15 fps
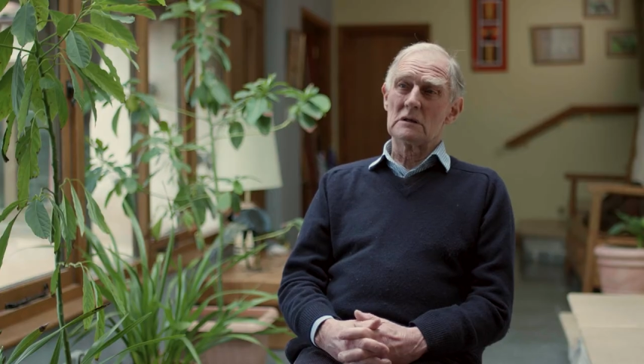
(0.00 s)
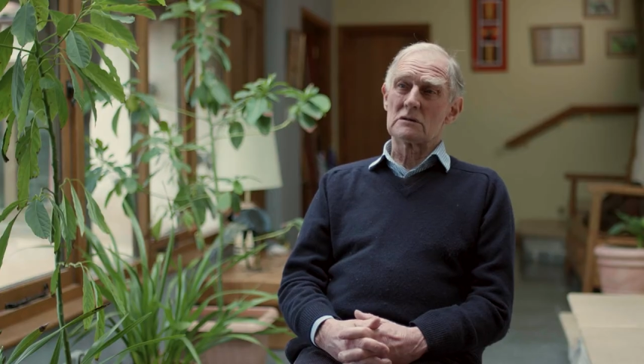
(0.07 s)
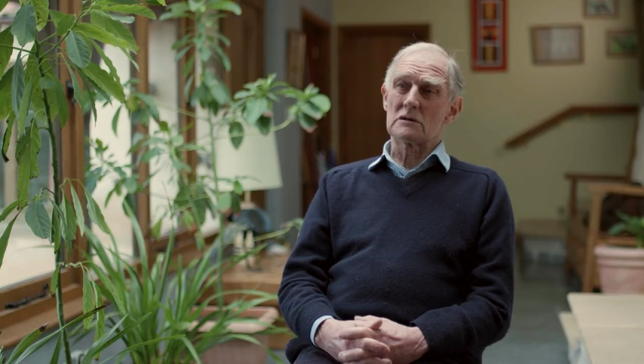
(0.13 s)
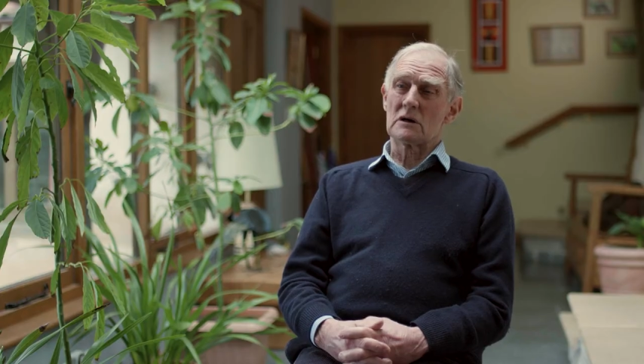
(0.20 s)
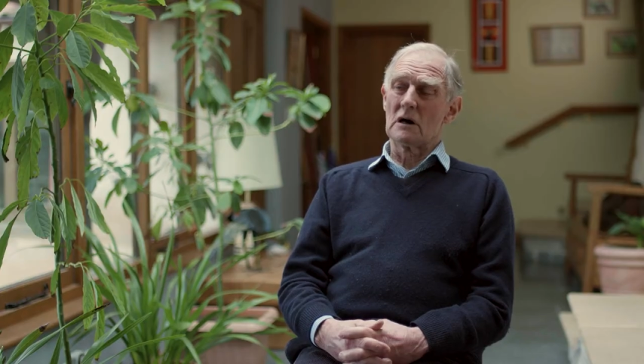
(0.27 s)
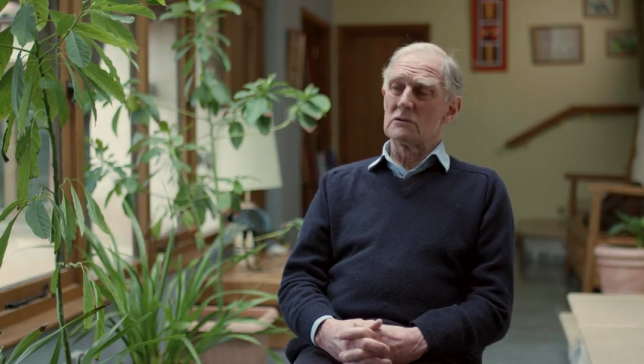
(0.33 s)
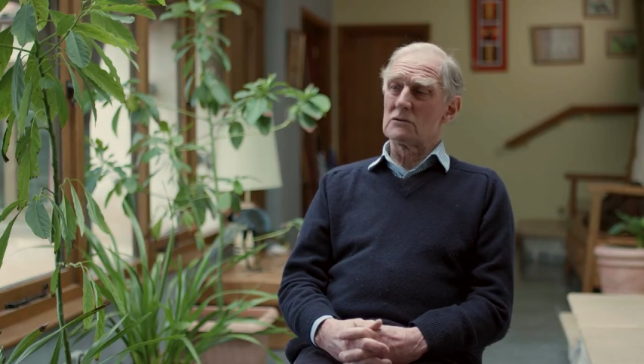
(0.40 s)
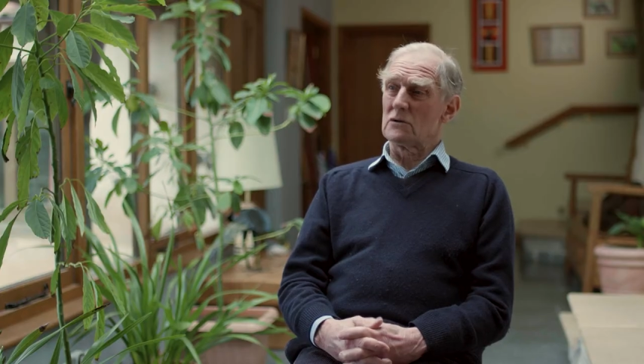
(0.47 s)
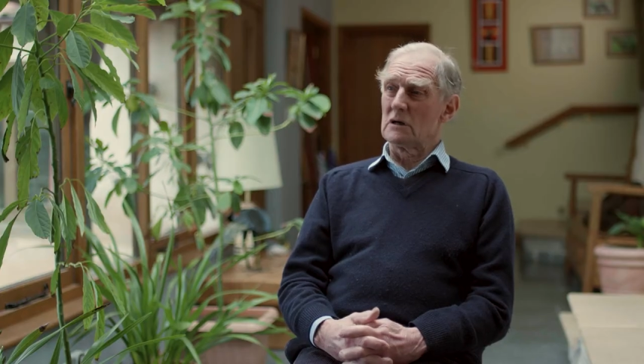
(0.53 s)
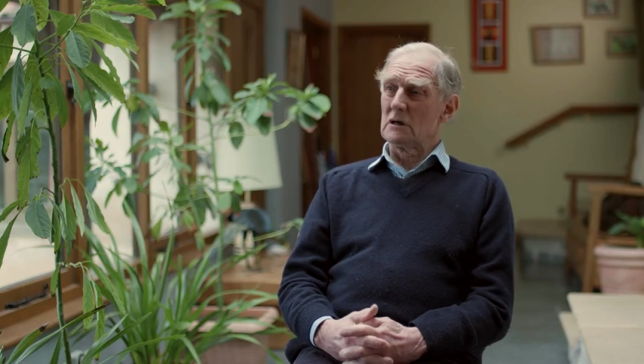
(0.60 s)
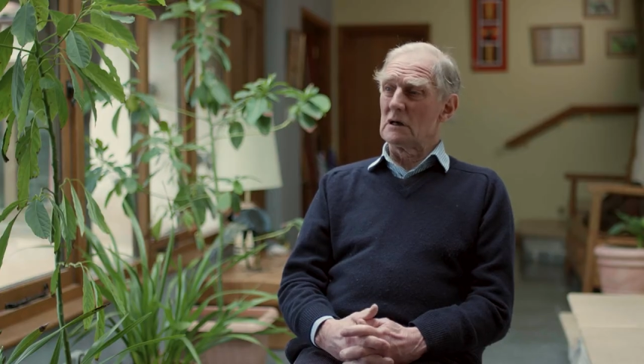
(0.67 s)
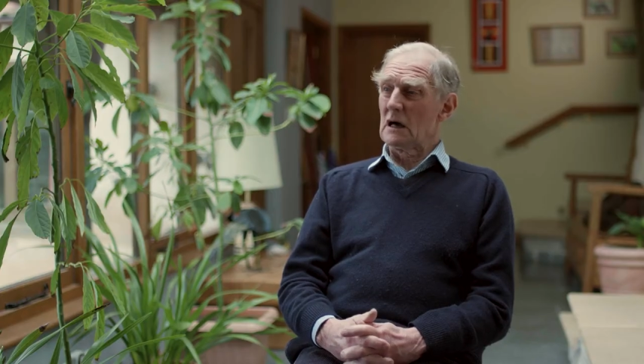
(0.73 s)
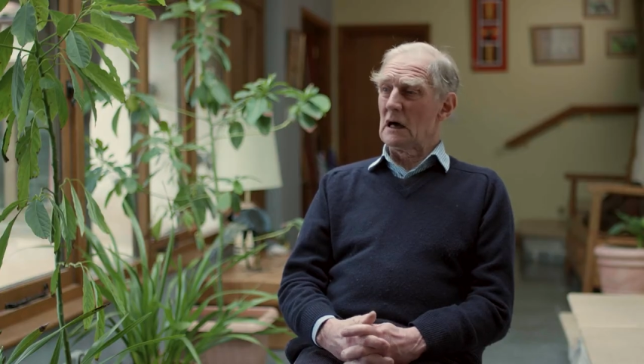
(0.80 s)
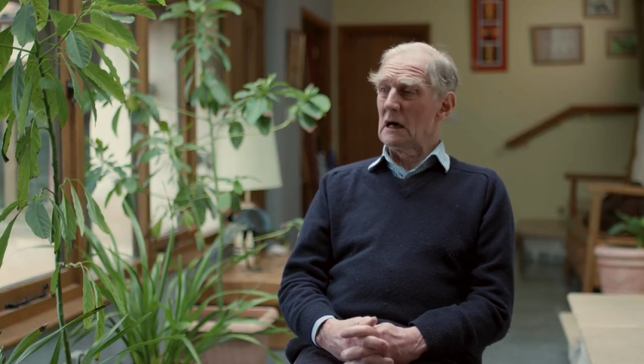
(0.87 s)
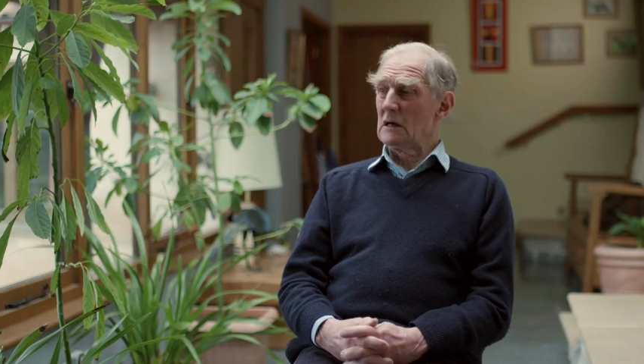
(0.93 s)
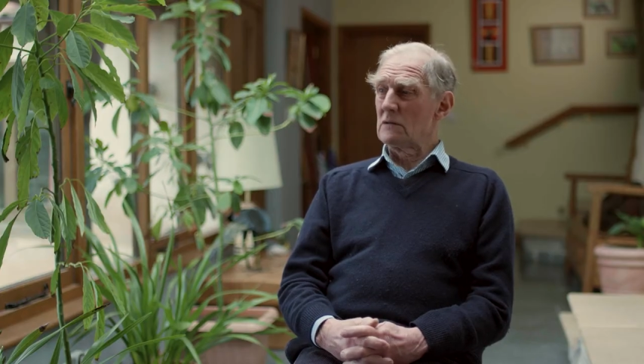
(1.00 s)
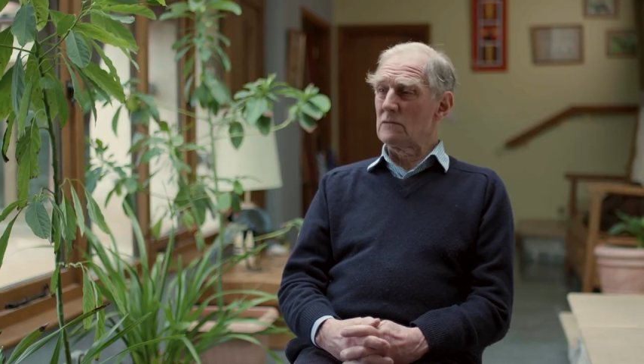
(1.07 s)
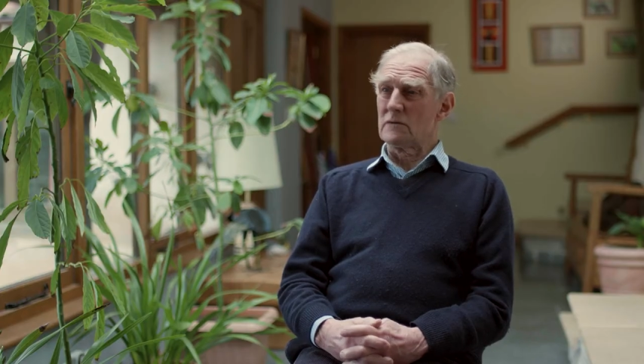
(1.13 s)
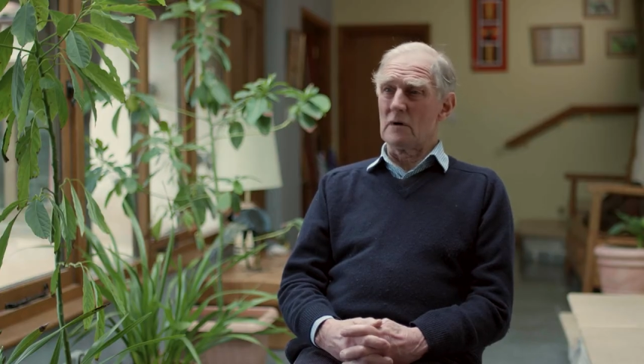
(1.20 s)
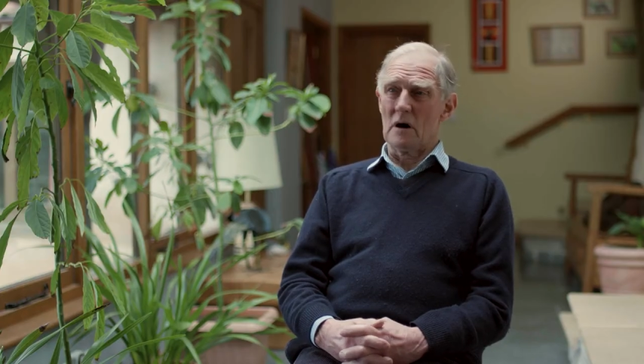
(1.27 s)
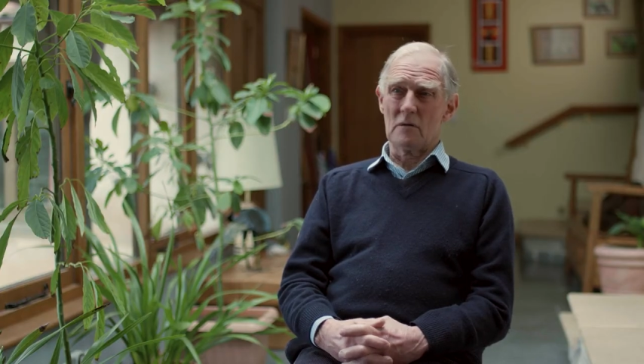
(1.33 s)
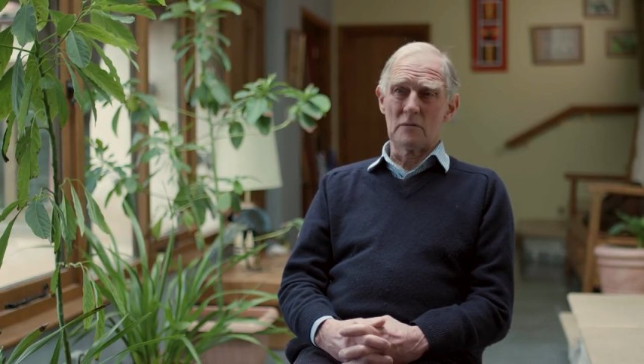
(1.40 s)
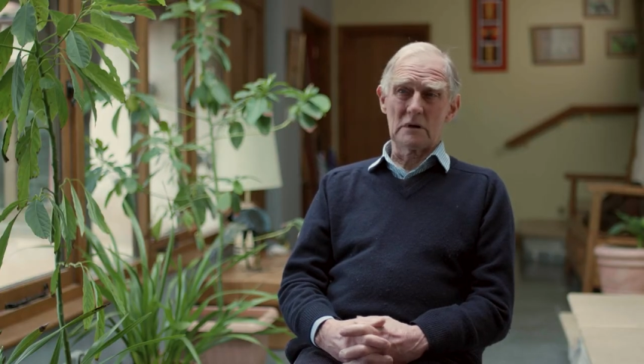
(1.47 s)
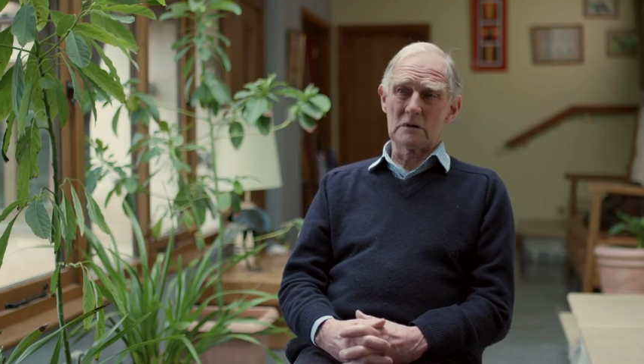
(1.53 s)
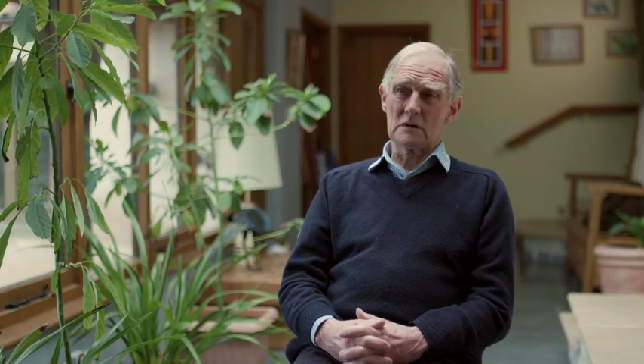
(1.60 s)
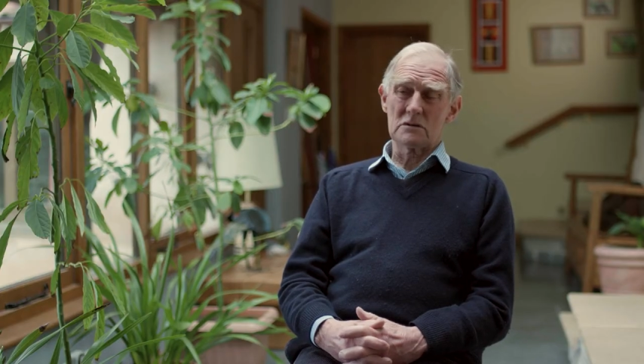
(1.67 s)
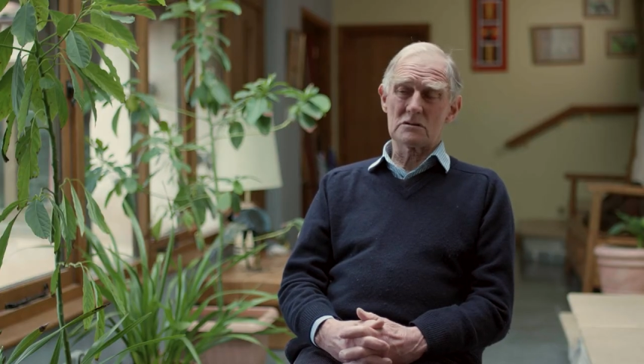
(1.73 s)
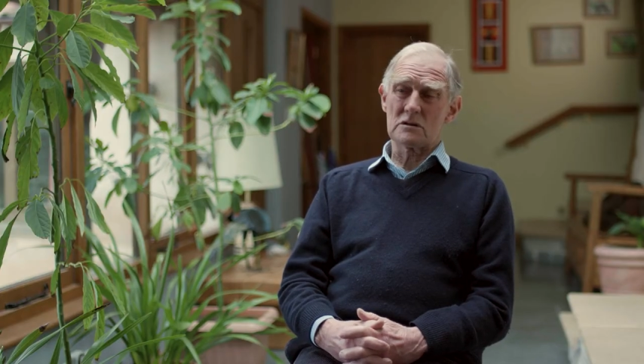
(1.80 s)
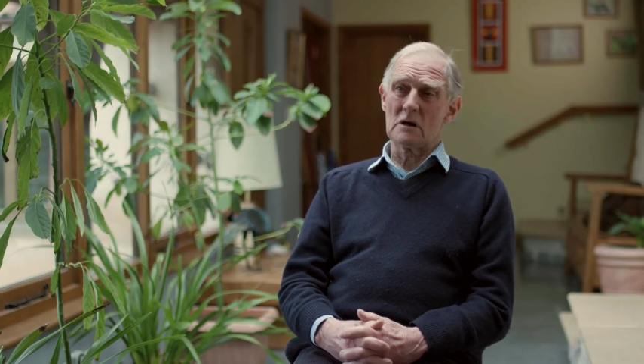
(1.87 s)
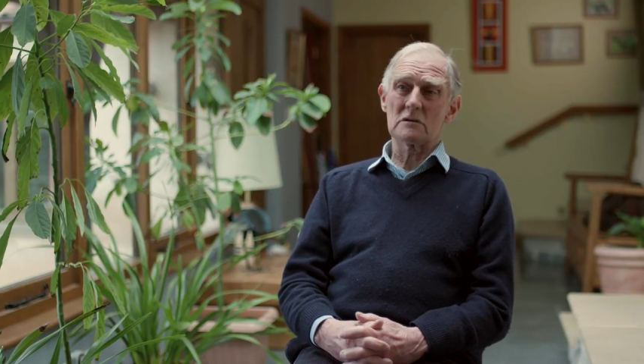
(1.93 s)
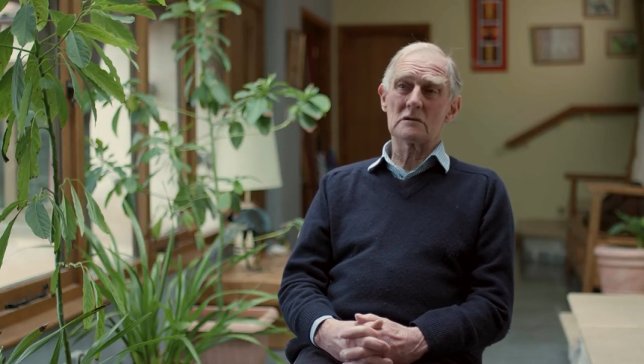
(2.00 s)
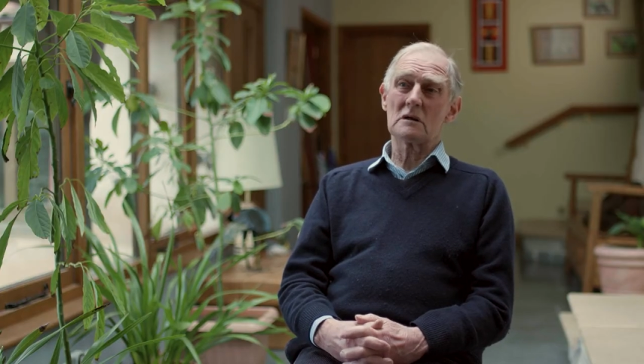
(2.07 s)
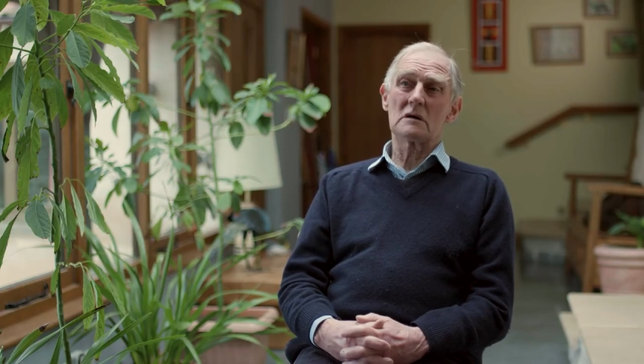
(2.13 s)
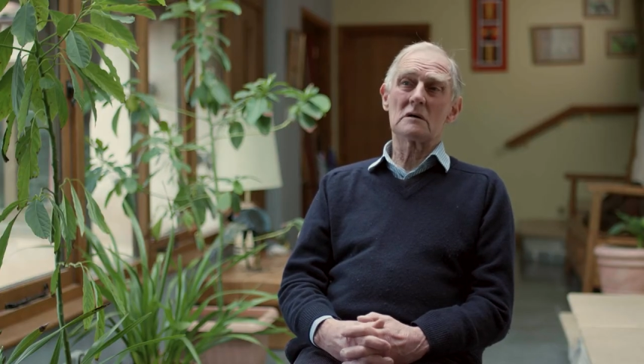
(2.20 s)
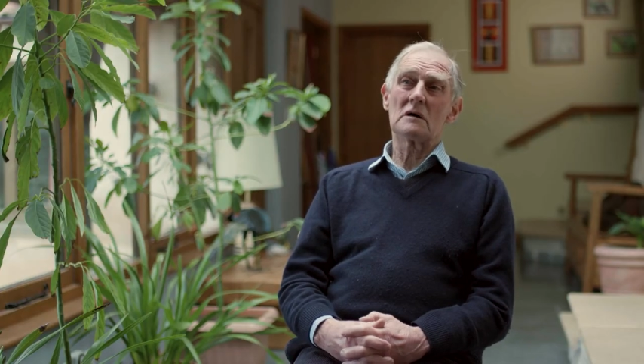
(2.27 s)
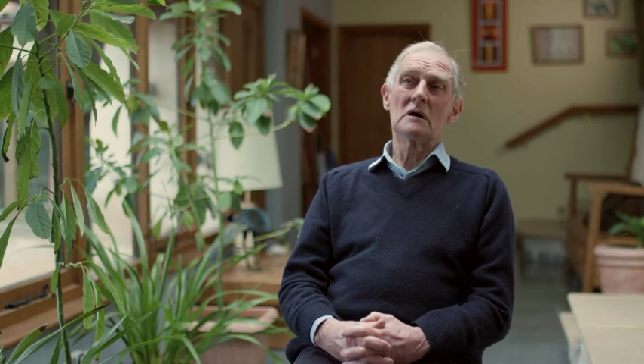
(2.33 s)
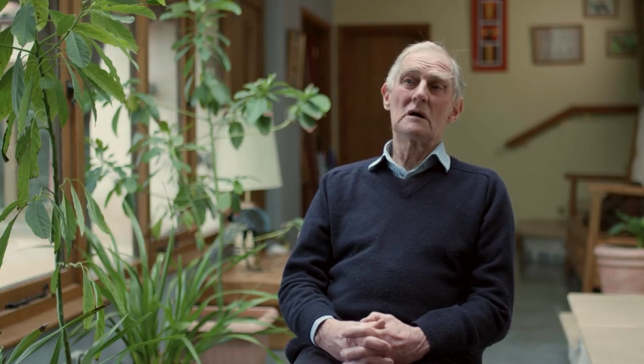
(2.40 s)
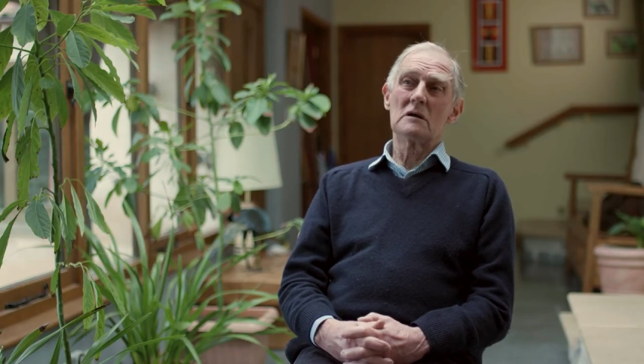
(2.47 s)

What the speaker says: this country, and farming is definitely